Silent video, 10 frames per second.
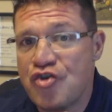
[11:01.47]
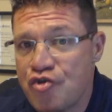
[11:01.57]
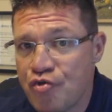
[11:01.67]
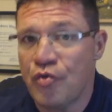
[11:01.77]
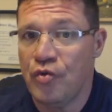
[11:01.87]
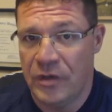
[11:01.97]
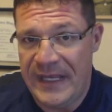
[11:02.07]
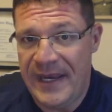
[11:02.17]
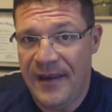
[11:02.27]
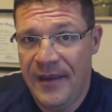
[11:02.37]

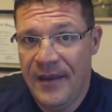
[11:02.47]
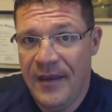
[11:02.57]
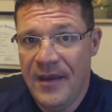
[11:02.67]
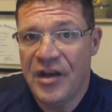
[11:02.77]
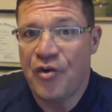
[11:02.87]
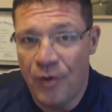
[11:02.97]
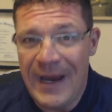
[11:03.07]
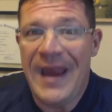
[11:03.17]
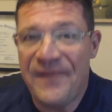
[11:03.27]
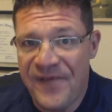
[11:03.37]
truly
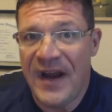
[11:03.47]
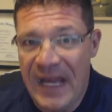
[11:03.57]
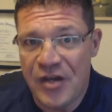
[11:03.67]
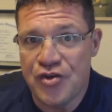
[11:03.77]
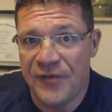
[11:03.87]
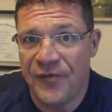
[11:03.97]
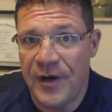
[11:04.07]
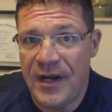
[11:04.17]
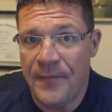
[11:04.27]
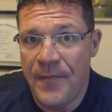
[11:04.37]
create financial
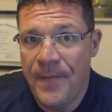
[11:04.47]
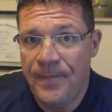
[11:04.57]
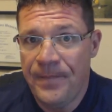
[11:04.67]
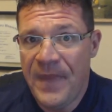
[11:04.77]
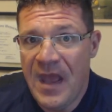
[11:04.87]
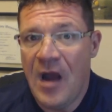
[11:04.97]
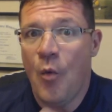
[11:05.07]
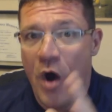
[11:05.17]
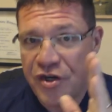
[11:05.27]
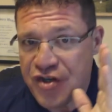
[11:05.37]
freedom. I
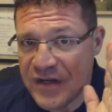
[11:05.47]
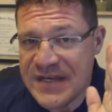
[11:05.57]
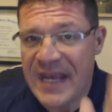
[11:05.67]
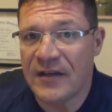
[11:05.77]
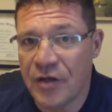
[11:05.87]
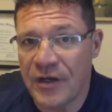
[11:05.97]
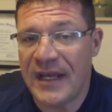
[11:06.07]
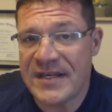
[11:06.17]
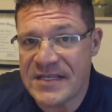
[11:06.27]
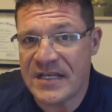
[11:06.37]
want you to take a look
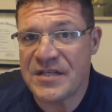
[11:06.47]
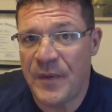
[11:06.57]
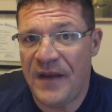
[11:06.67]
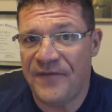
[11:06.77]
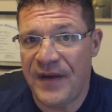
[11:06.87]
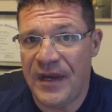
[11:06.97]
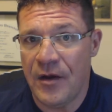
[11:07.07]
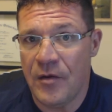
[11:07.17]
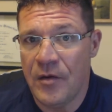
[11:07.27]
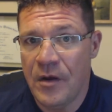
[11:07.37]
at a 6-minute
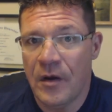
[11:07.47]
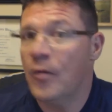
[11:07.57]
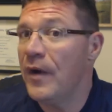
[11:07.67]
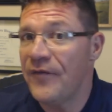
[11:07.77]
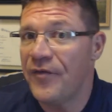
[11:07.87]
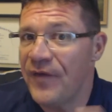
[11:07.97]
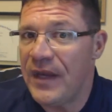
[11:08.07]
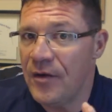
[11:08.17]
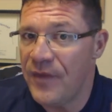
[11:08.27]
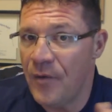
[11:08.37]
video or whatever
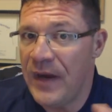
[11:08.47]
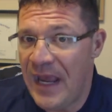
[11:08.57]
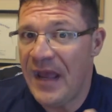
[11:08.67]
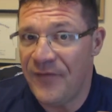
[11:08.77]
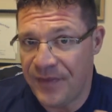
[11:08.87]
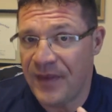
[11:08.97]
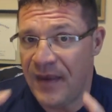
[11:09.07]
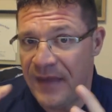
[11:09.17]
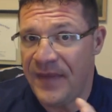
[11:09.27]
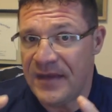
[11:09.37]
video that we have
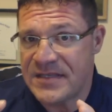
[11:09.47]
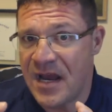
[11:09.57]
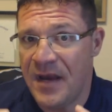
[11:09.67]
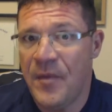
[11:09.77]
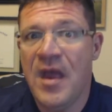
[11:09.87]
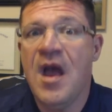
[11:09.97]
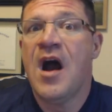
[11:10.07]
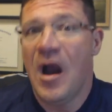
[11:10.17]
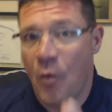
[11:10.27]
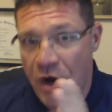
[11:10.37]
at that time.
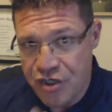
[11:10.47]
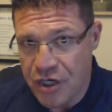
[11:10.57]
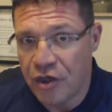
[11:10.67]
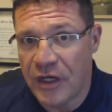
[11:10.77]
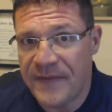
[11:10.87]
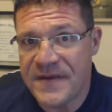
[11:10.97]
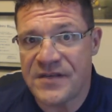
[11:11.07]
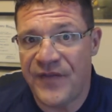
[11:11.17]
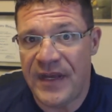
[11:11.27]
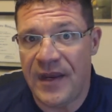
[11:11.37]
I want you to look at
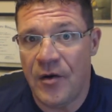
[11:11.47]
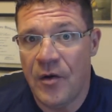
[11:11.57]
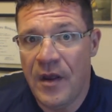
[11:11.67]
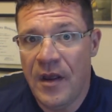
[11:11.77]
this video,